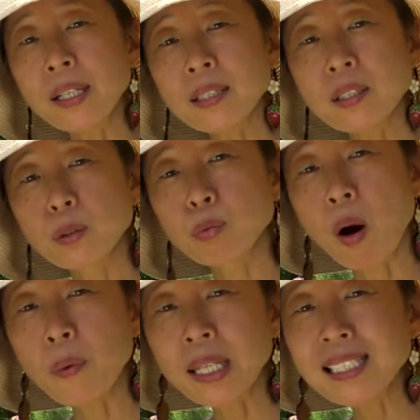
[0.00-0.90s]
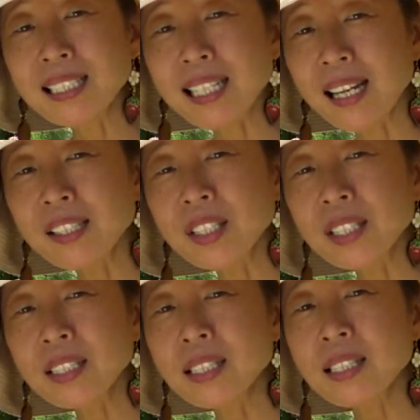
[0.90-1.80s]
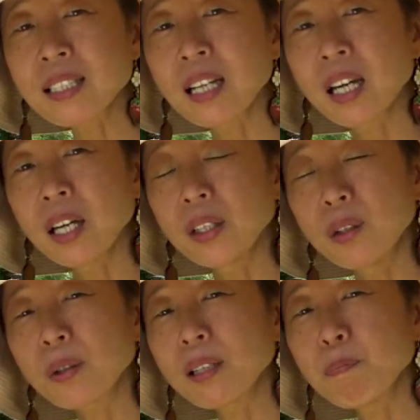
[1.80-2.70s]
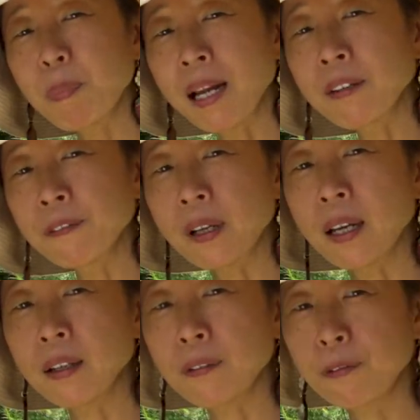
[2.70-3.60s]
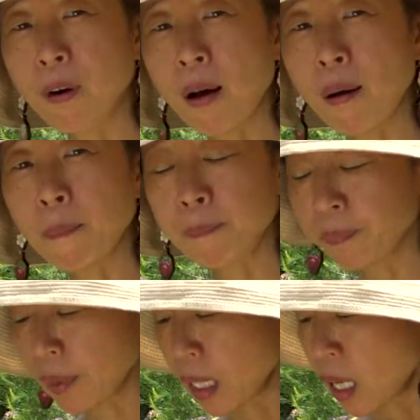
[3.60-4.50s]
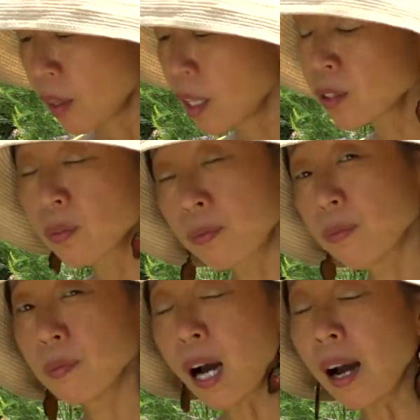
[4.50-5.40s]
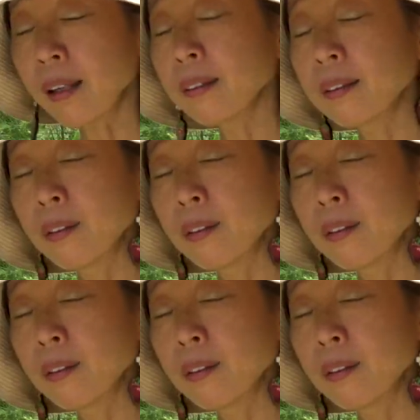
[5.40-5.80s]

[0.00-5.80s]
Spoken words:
its growing stages, you can benefit from this highly